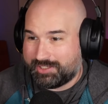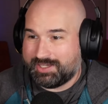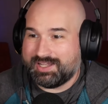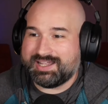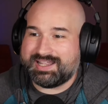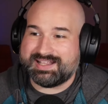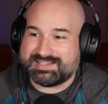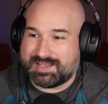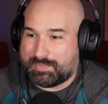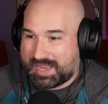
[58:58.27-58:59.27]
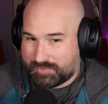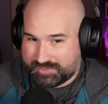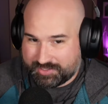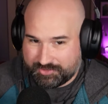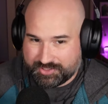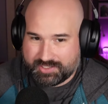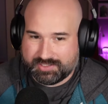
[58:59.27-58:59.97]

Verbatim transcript: Oh. He ends up back with Gilda.